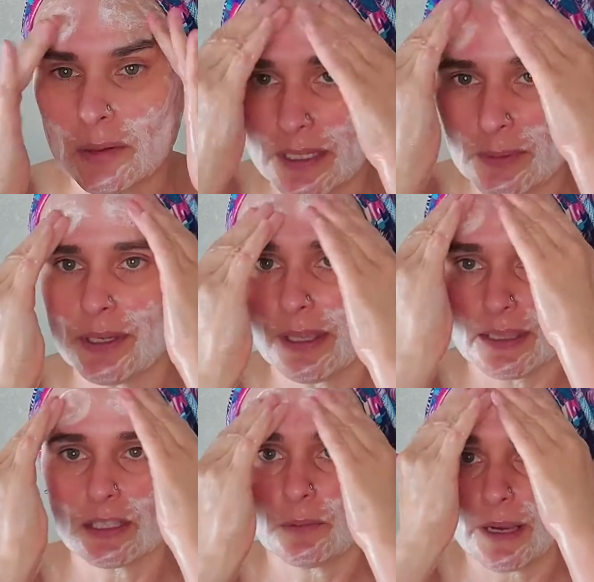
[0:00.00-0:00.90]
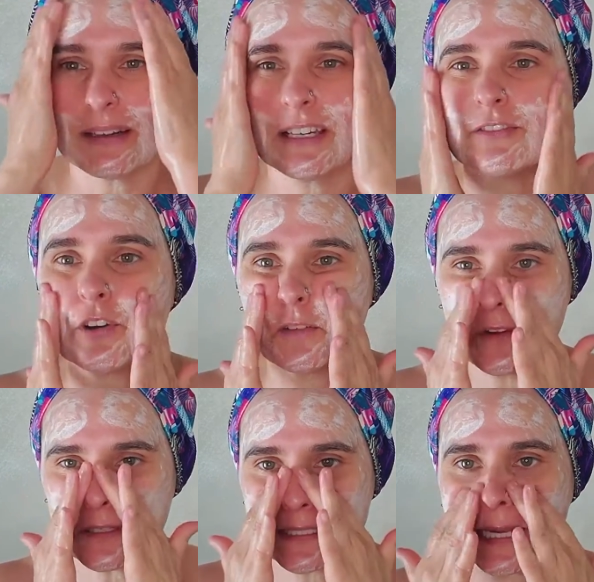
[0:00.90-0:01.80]
to manipulate this around here for a
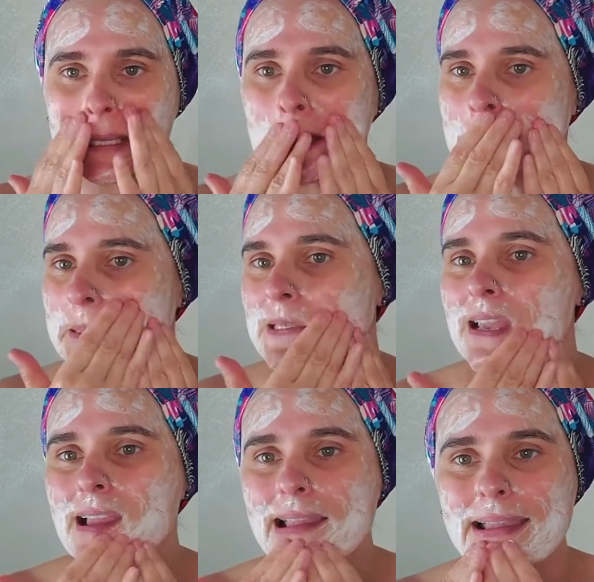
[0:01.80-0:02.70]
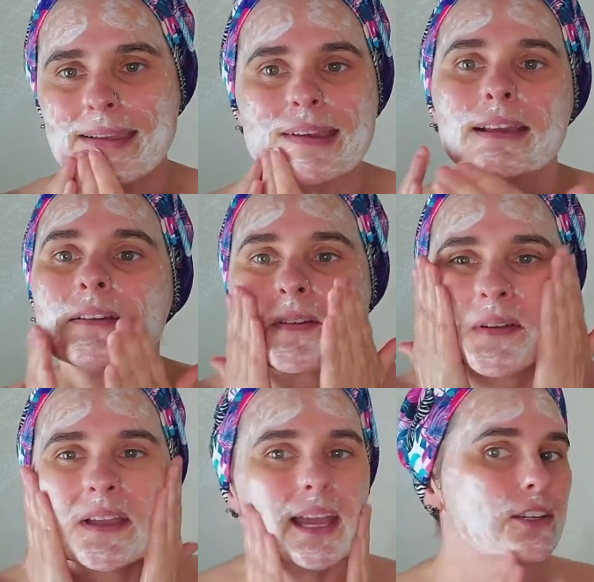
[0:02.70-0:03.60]
few seconds.
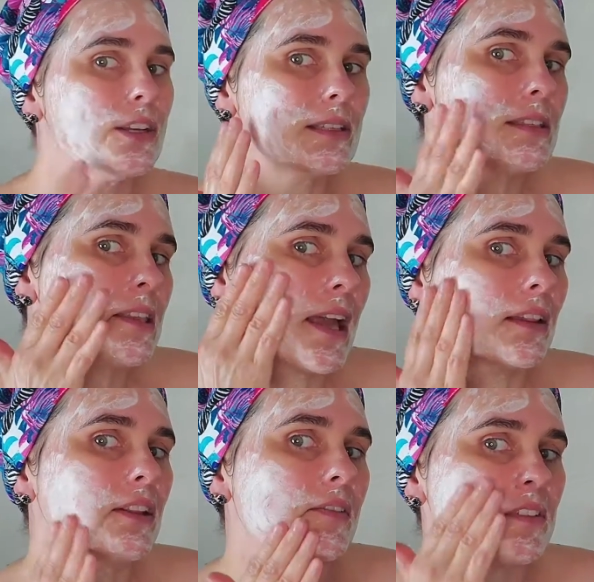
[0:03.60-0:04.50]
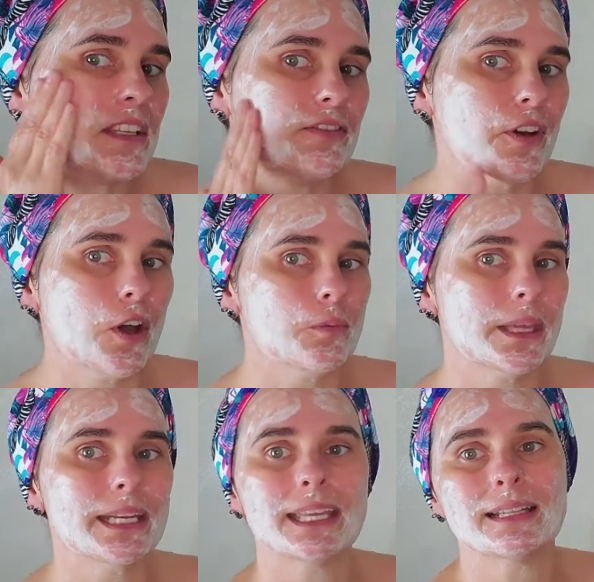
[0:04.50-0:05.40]
And you can see that lovely foam
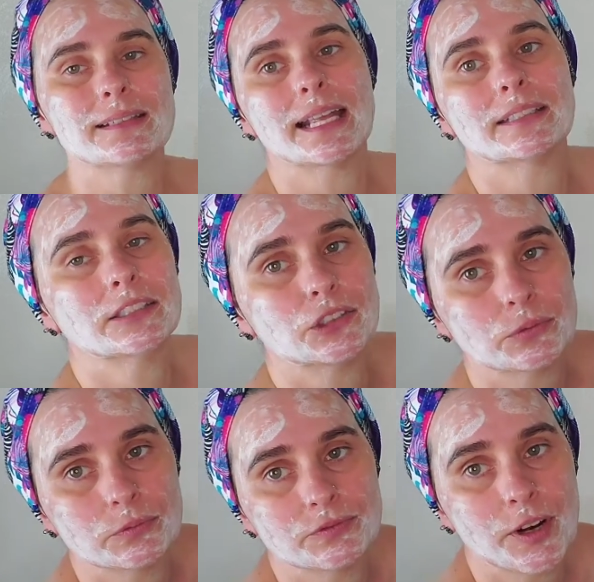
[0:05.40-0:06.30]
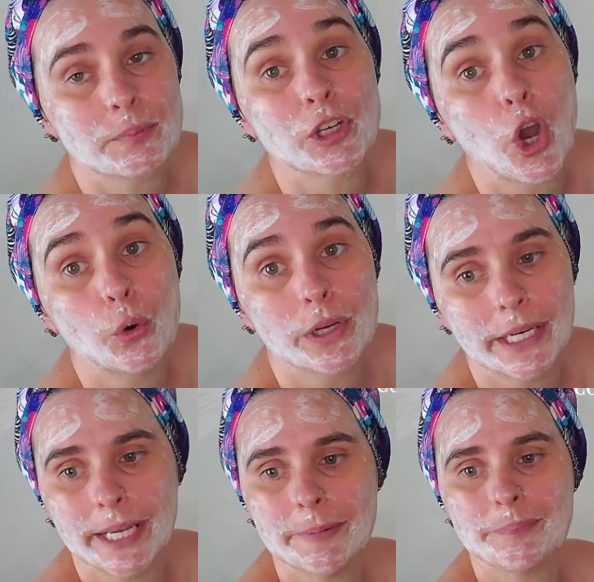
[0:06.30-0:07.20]
that it gets. That's from
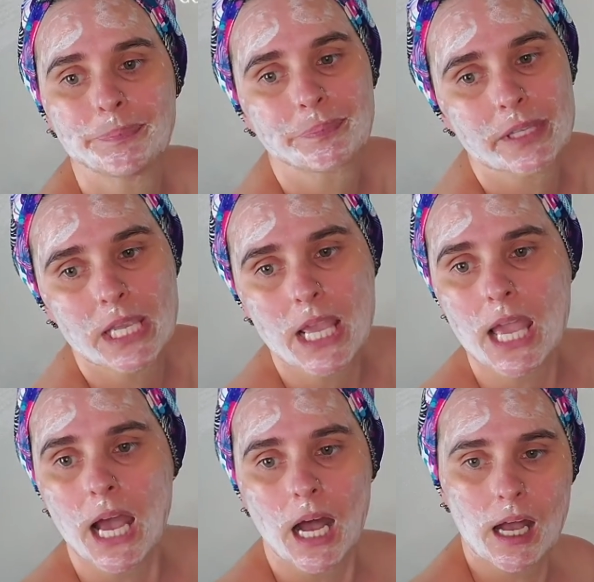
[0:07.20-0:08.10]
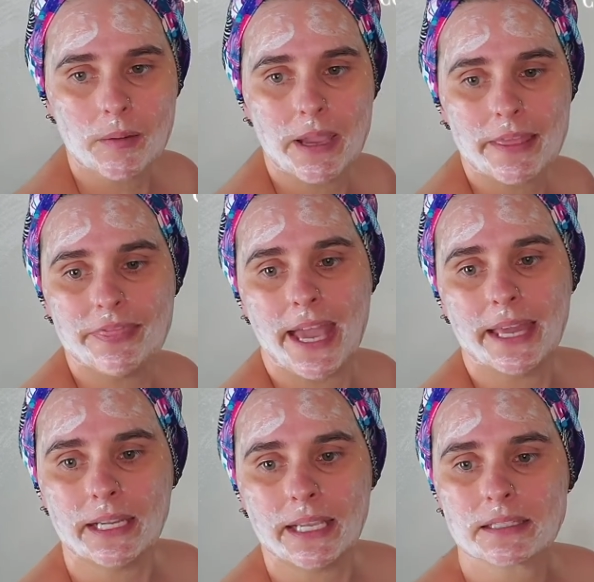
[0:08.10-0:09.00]
coconut. And
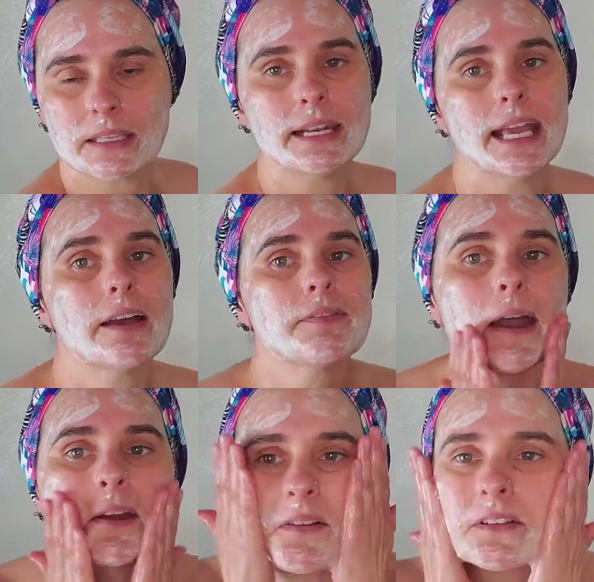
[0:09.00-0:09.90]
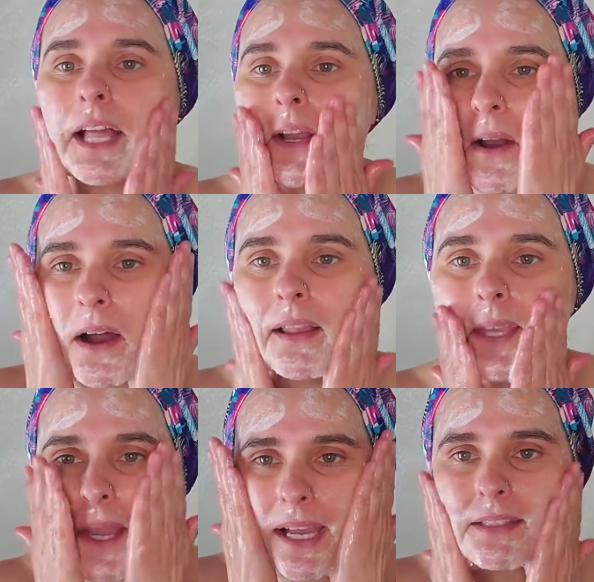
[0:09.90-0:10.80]
then it's going to have that
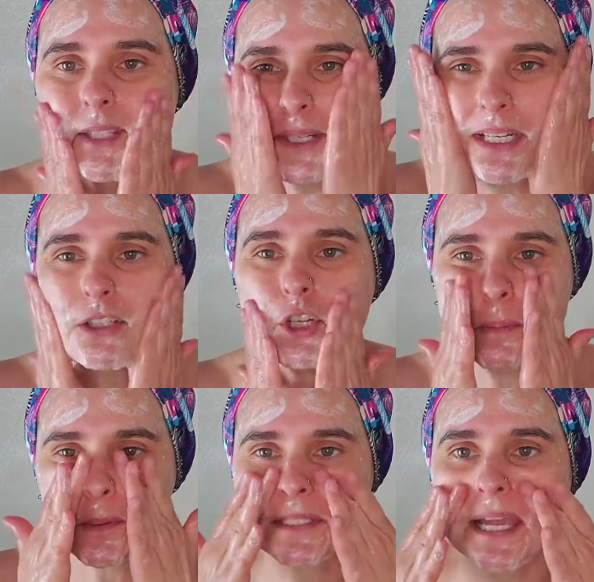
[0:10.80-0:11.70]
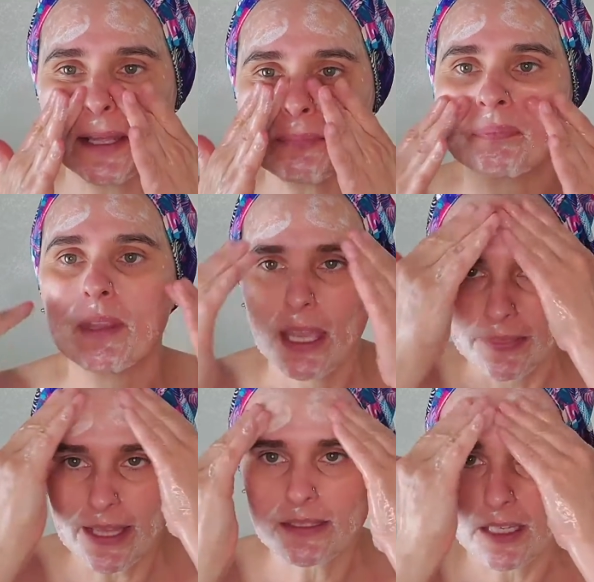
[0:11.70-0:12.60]
glycolic acid in it, 2%.
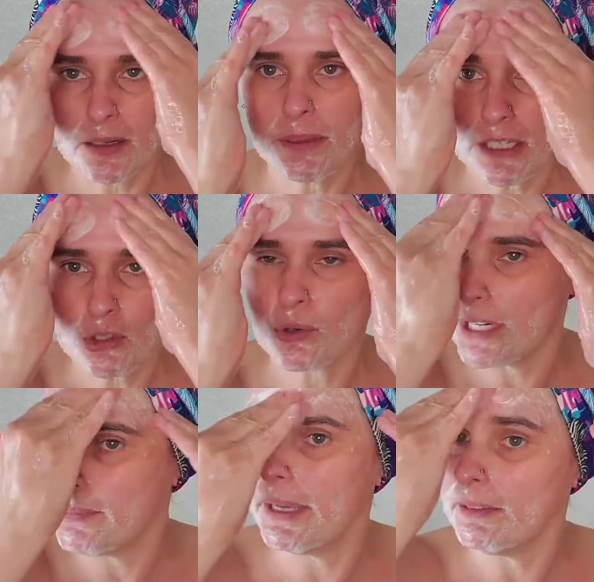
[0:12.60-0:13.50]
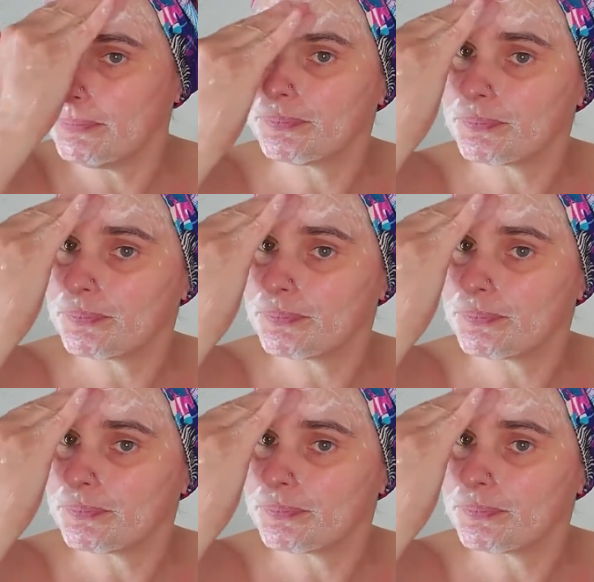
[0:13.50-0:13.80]
That's going to be a treatment.